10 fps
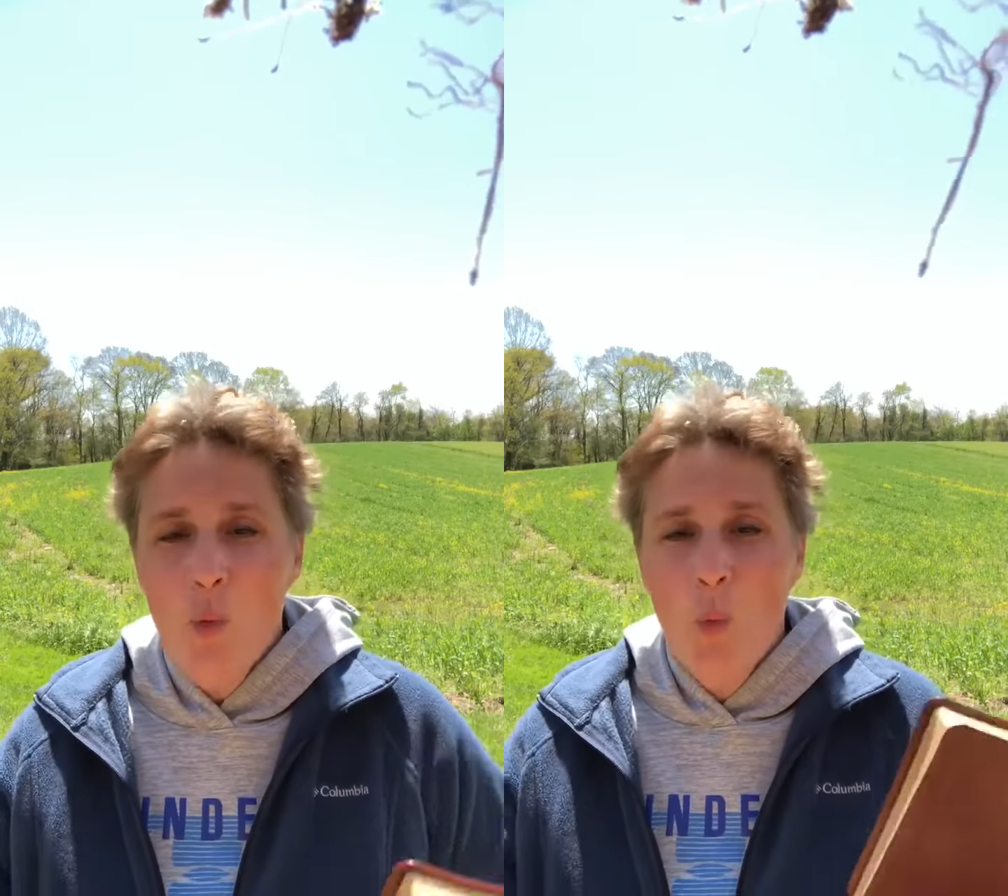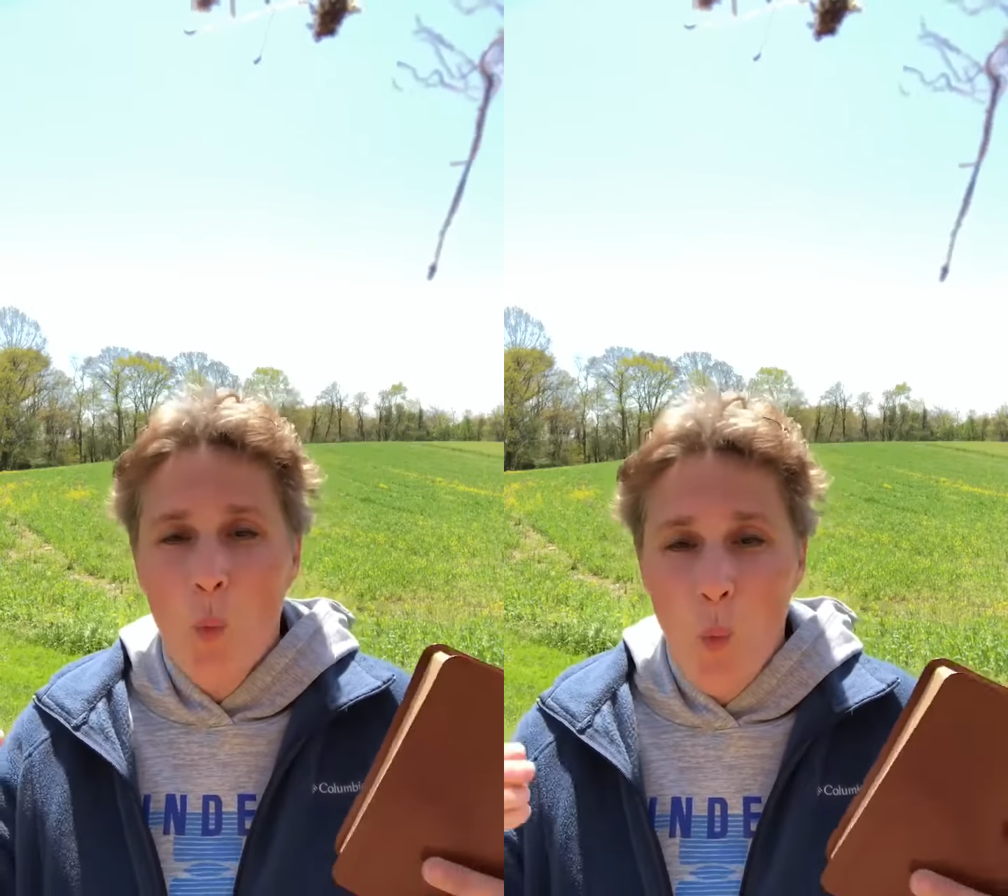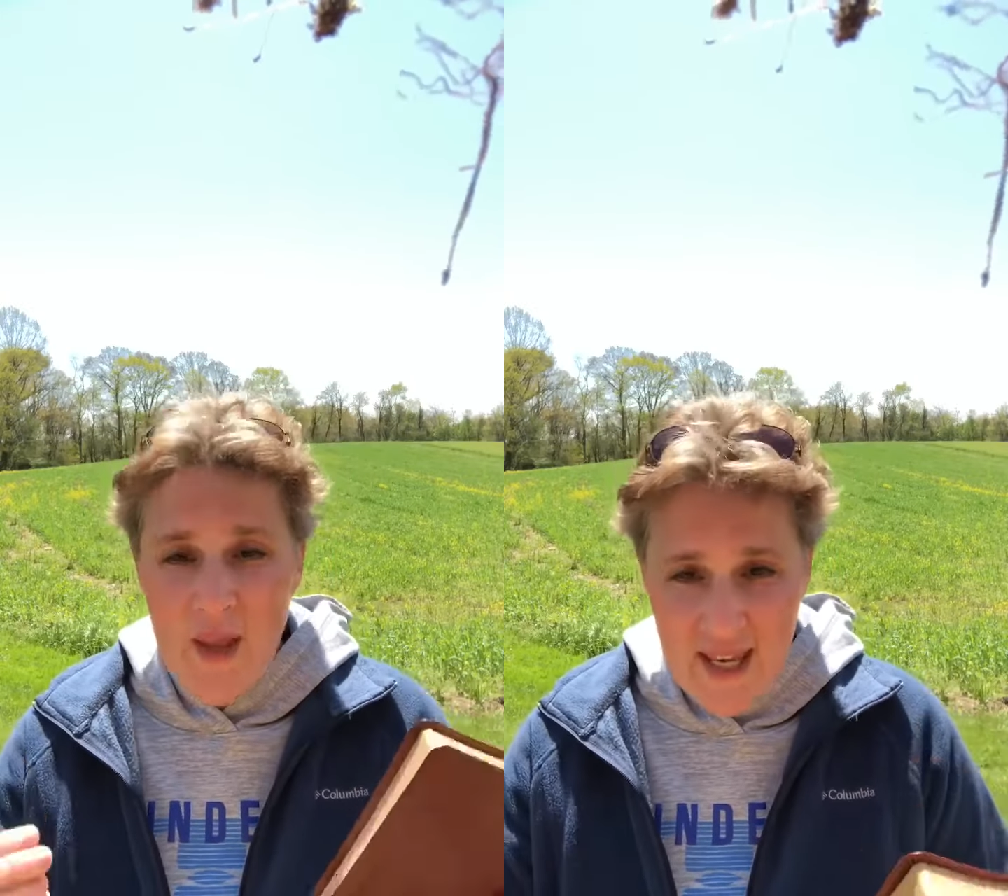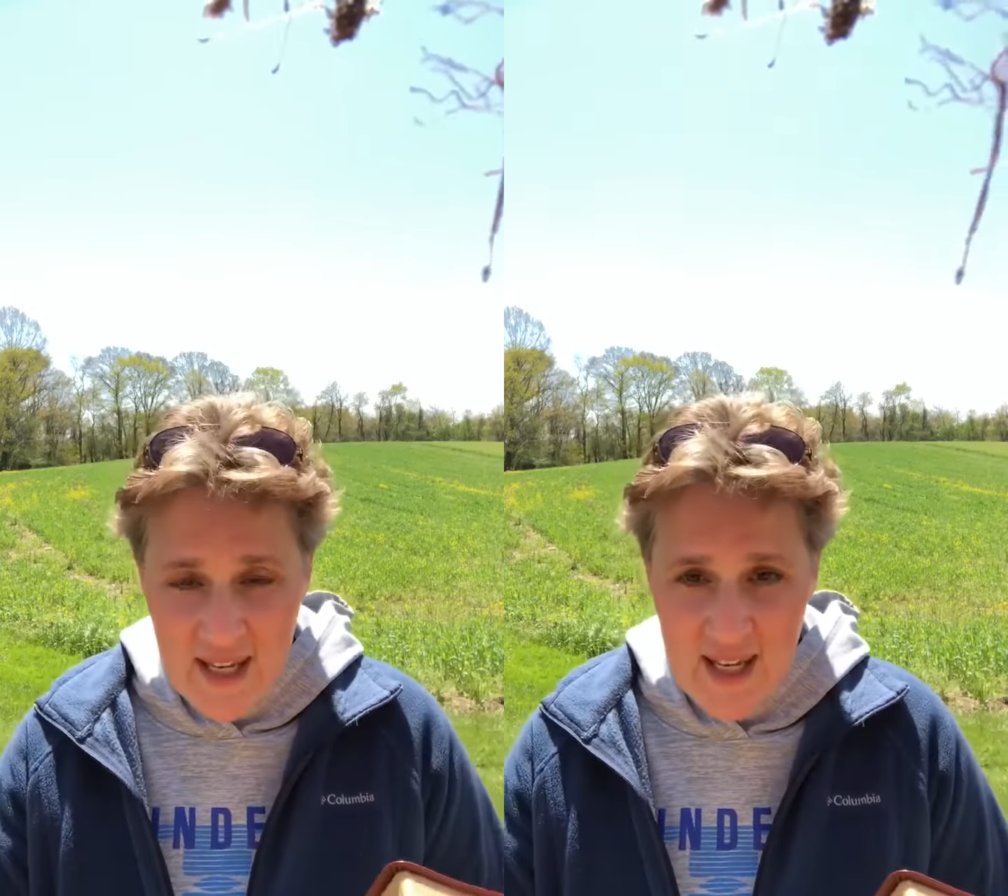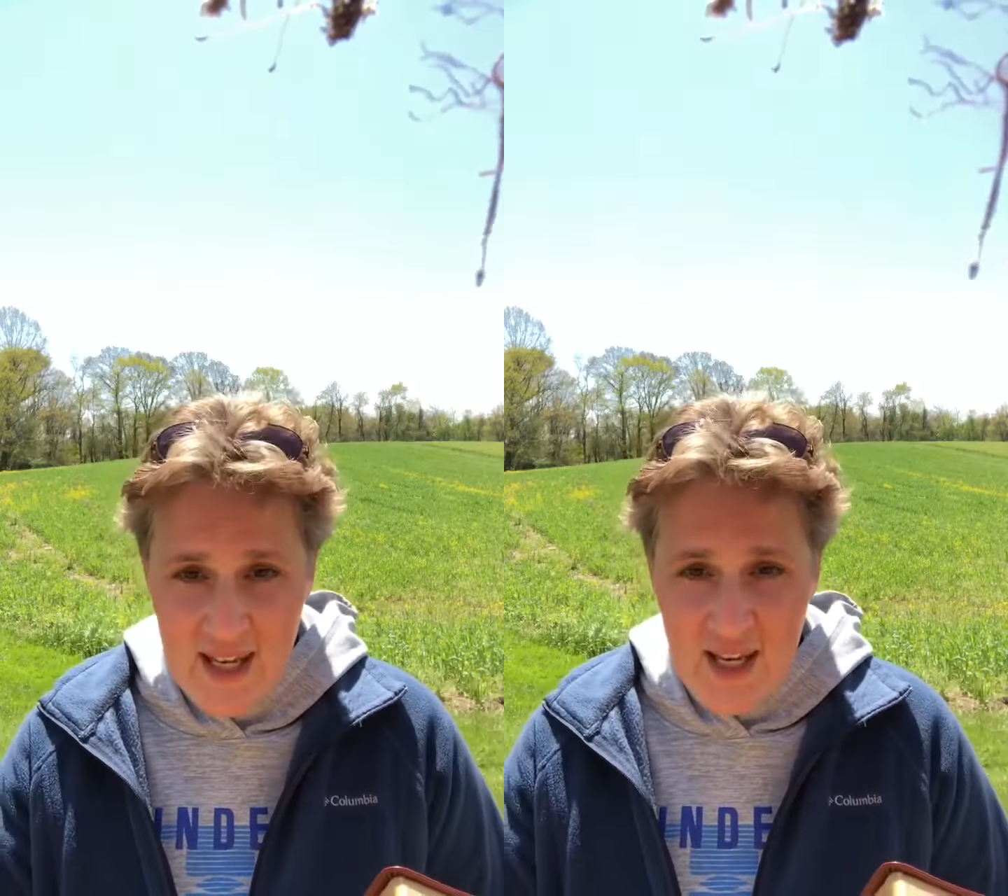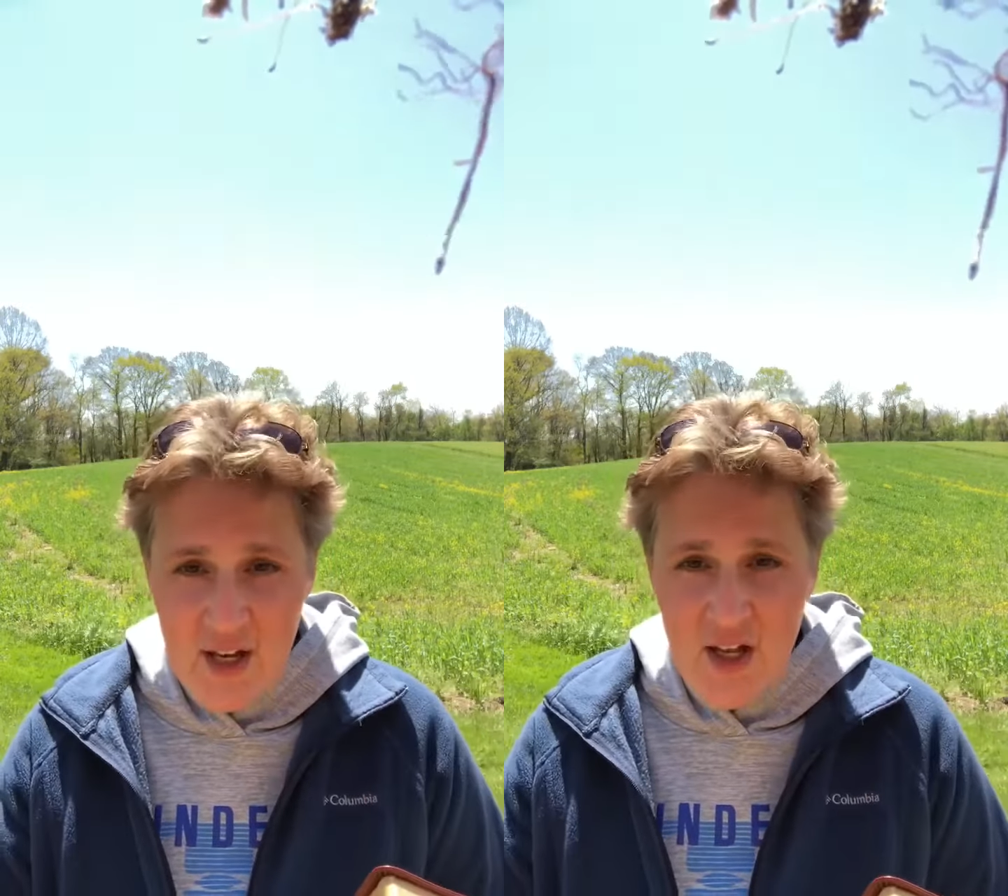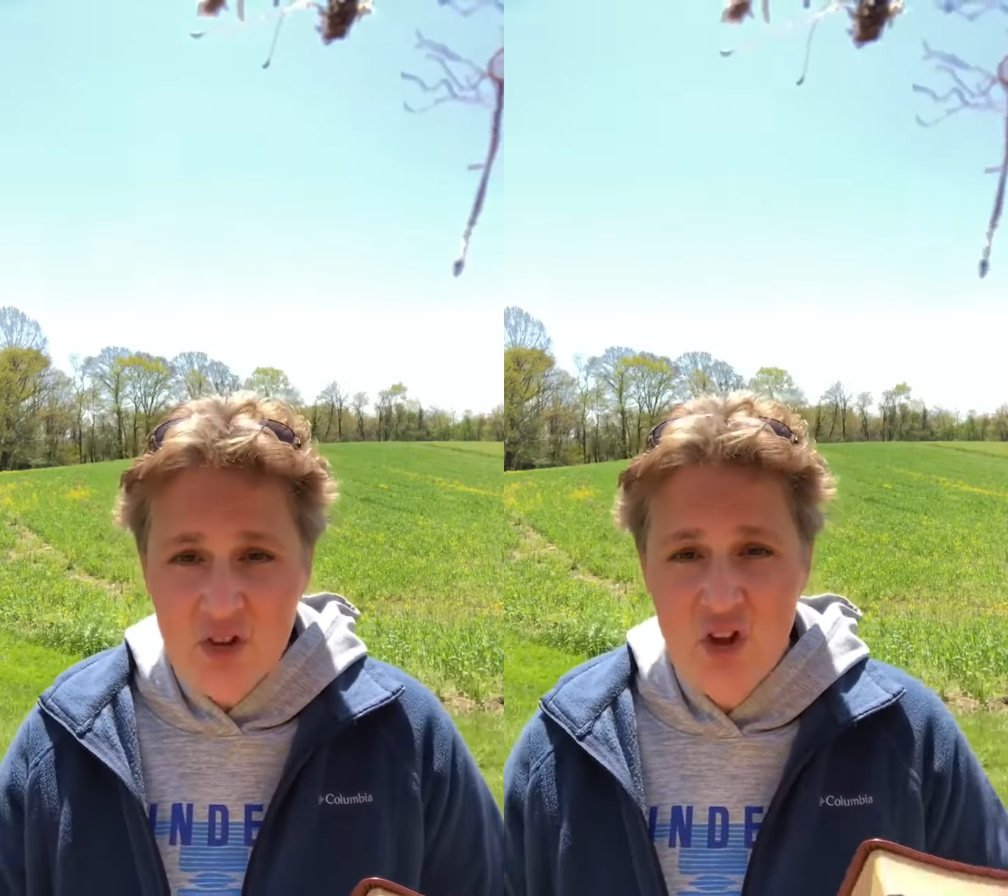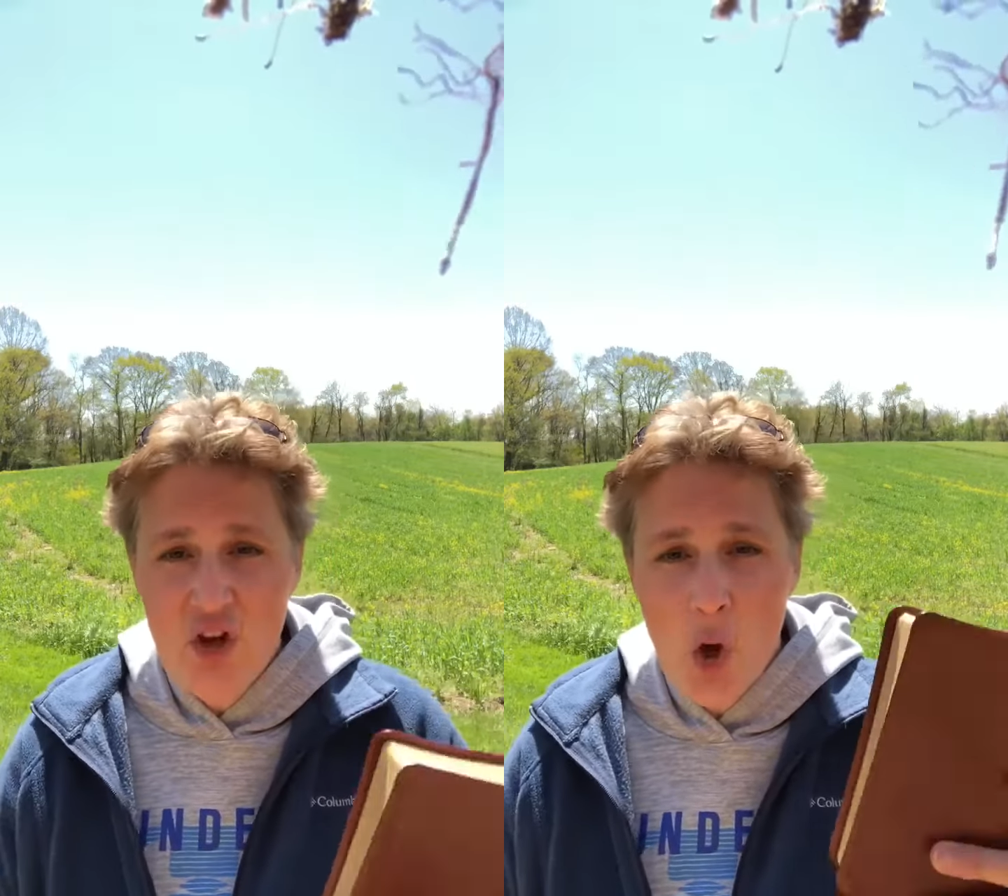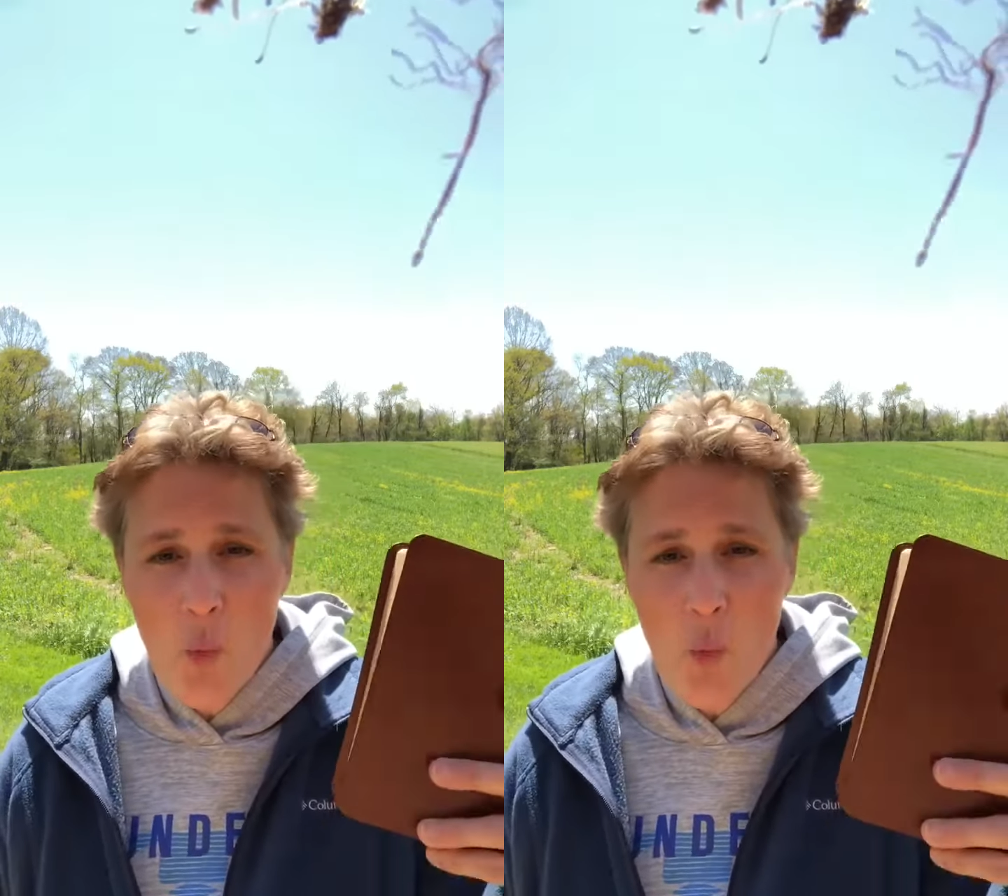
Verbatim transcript: We need to know